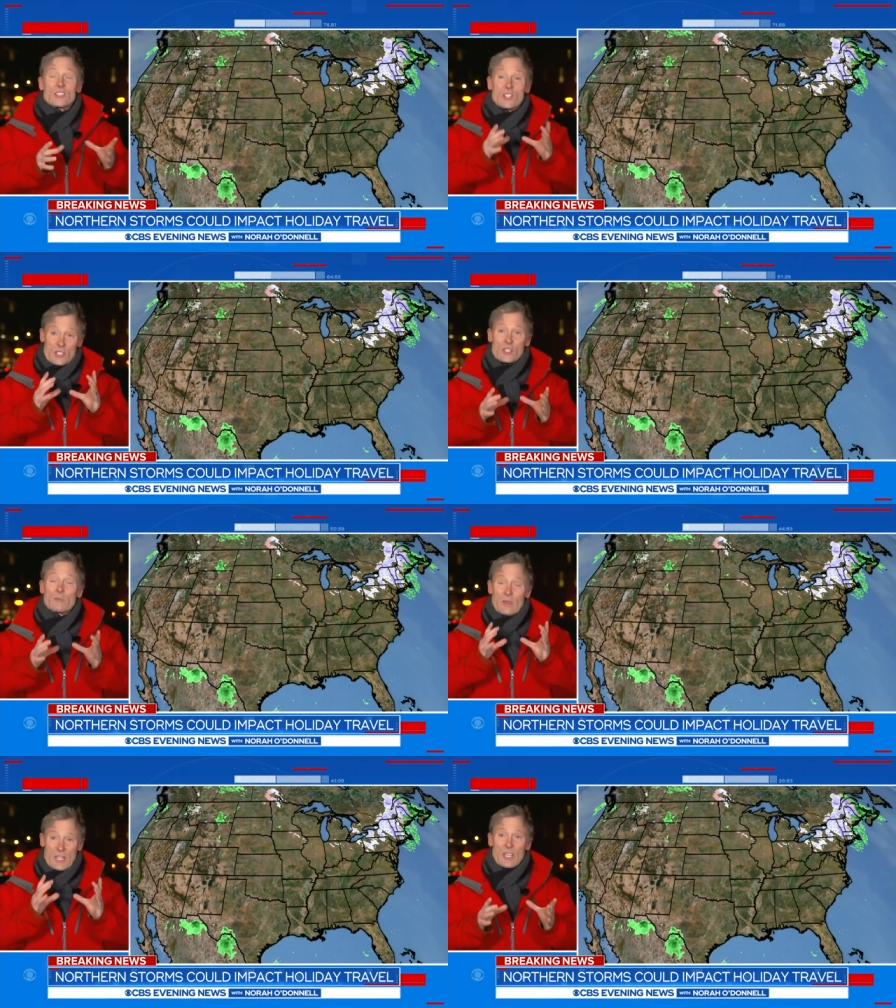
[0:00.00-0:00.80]

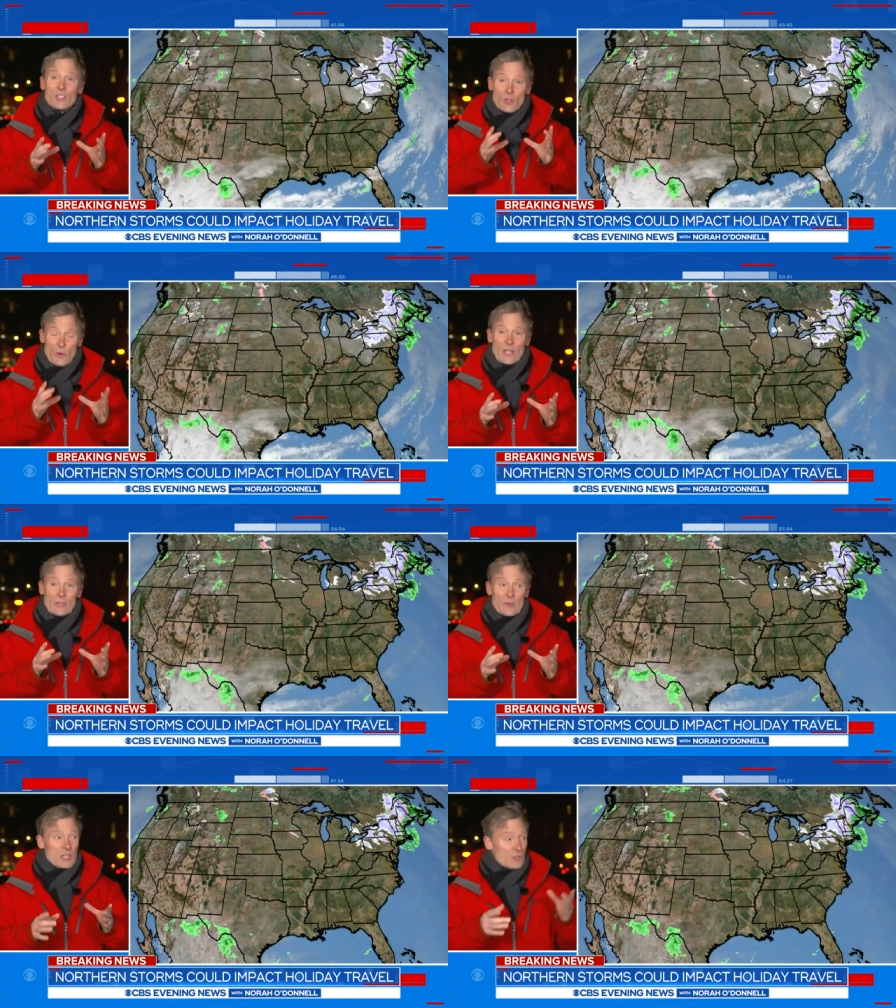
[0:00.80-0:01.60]
system in New
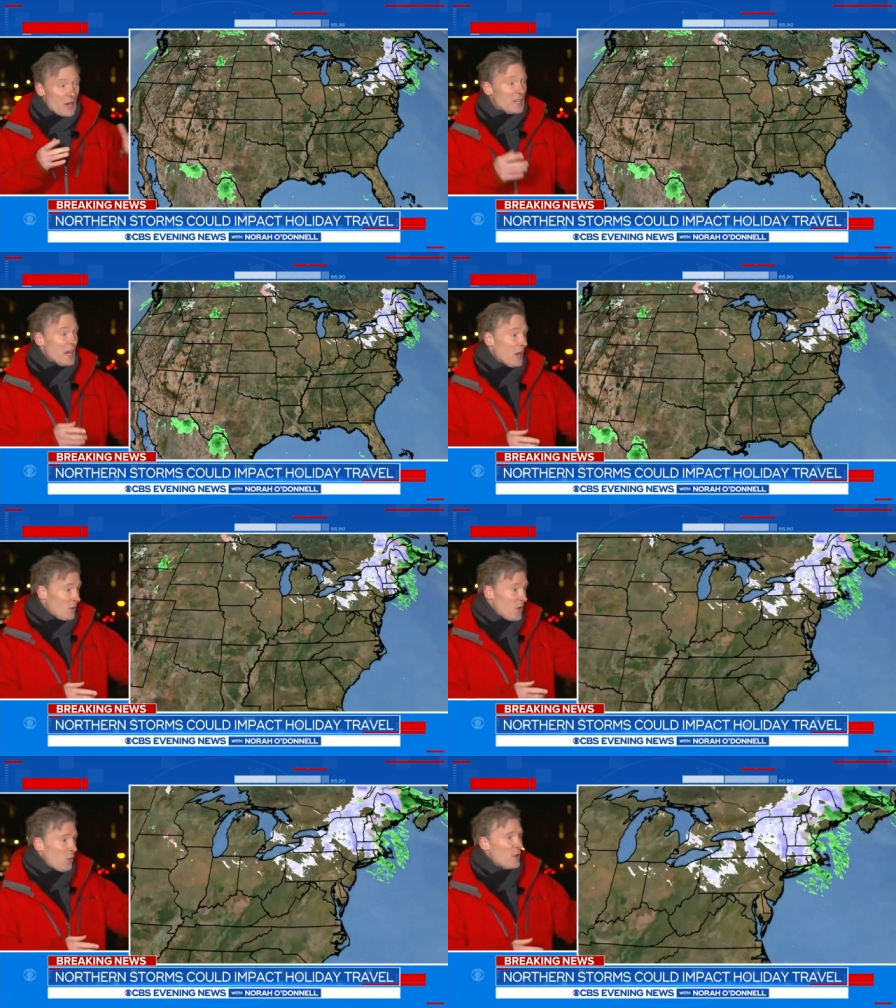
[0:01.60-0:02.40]
England, because right now
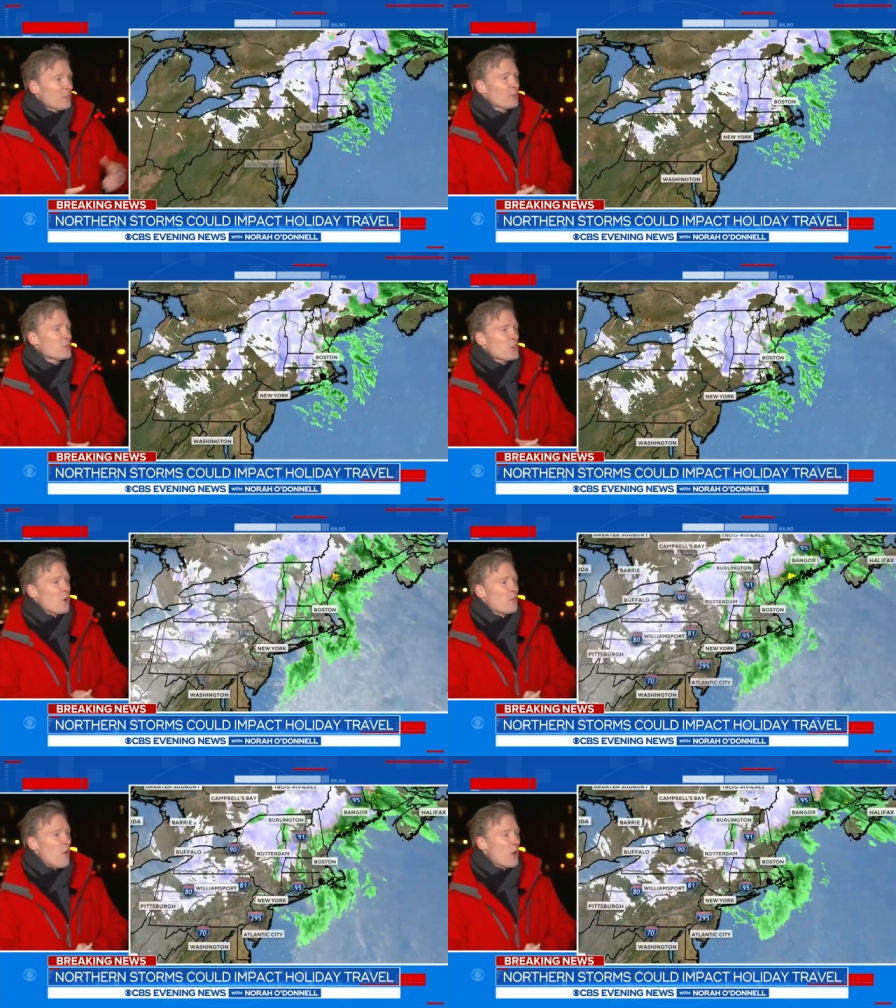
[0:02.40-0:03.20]
we have some
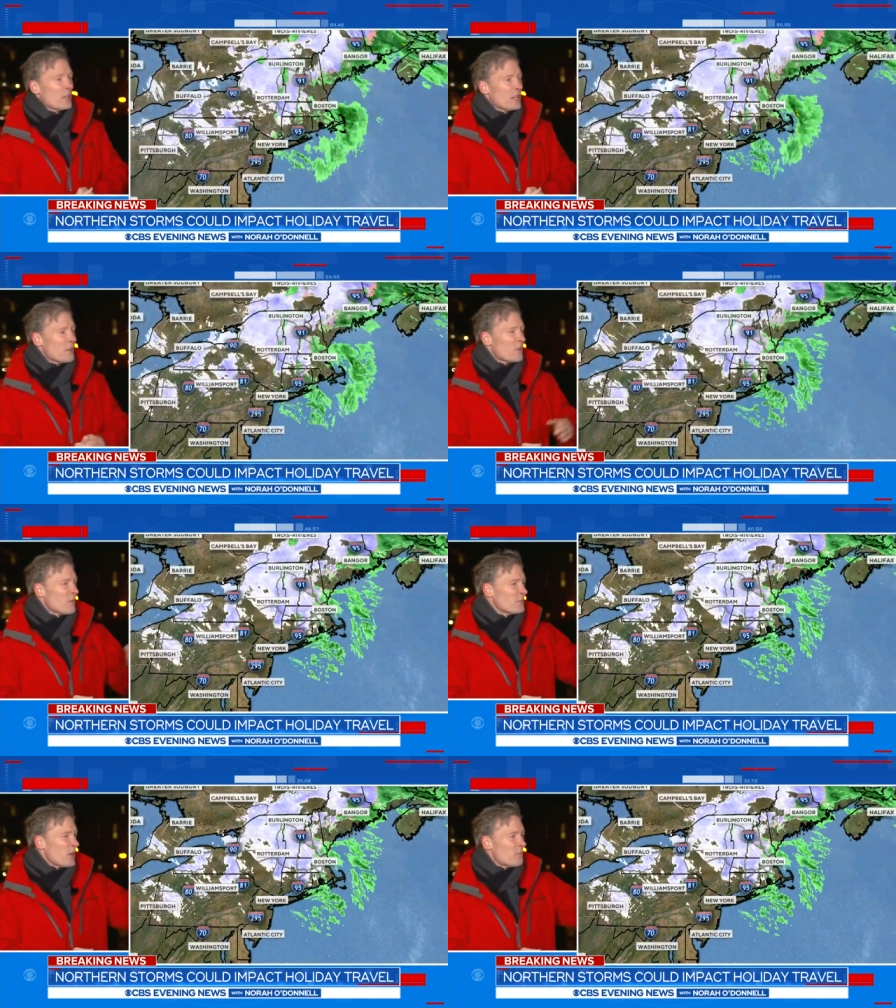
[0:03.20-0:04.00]
snow falling anywhere
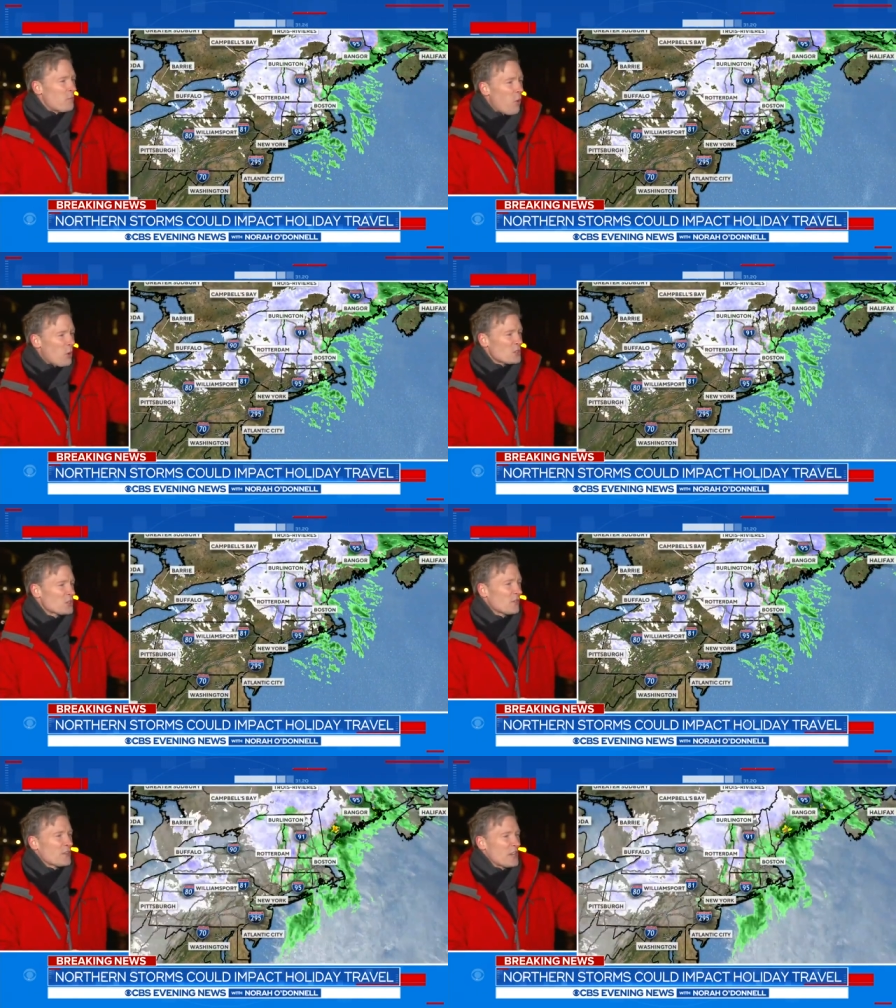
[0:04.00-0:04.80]
from, say,
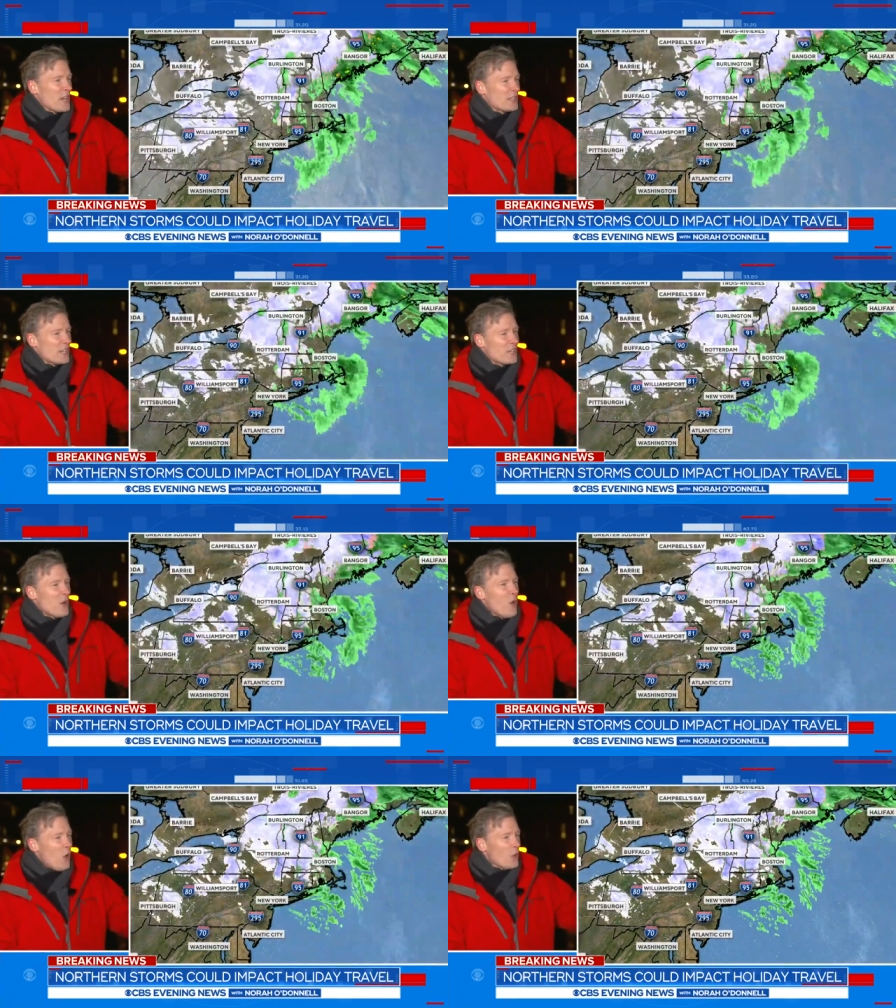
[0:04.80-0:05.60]
portions of Connecticut
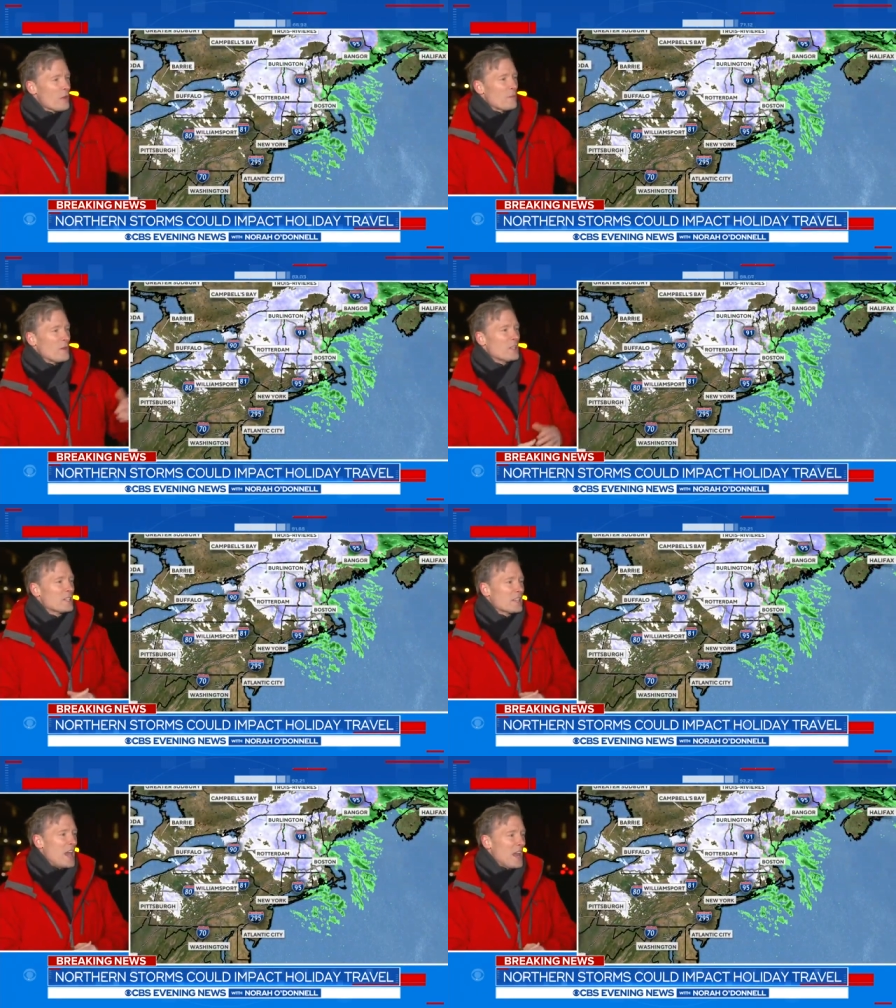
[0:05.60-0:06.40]
all the way up
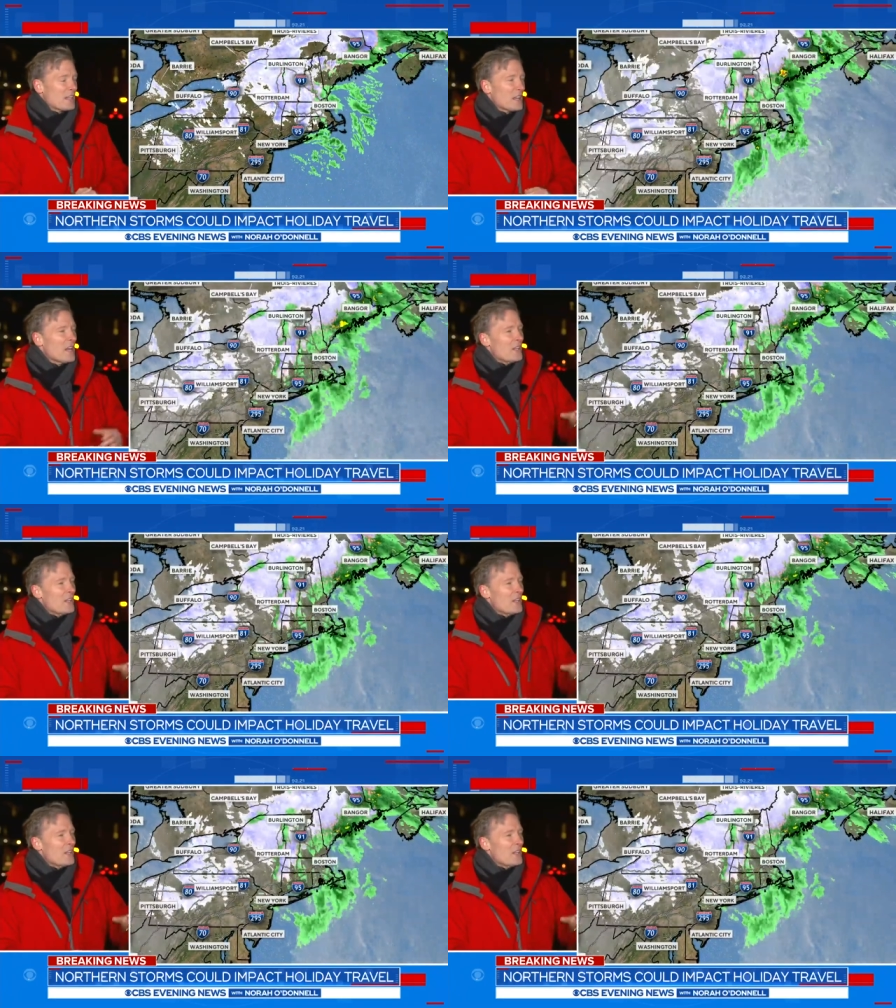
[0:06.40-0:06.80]
into Canada.